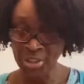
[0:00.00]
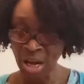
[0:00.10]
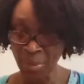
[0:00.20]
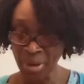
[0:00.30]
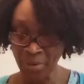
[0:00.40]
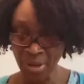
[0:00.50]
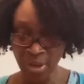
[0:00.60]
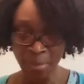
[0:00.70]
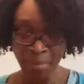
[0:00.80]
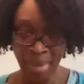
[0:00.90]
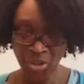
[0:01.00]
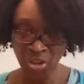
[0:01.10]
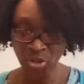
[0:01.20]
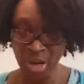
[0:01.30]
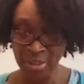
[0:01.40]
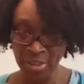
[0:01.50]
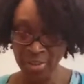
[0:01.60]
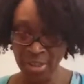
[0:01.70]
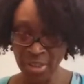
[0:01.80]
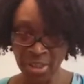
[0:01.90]
however, measured
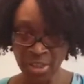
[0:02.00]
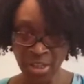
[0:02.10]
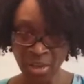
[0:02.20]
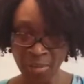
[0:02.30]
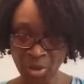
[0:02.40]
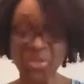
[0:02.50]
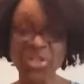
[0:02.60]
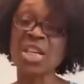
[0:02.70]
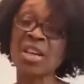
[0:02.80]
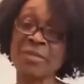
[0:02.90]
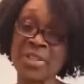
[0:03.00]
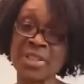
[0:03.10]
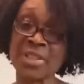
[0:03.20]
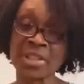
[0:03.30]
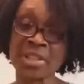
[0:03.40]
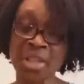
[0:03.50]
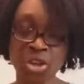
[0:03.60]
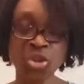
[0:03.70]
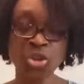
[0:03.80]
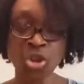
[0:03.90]
greatness in terms of service,
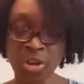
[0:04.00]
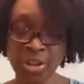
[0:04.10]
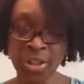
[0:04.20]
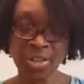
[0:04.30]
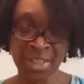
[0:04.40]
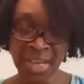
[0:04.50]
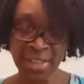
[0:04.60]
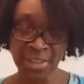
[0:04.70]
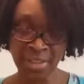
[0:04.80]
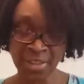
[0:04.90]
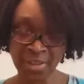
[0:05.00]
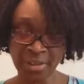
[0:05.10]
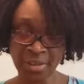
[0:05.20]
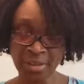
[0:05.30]
not status.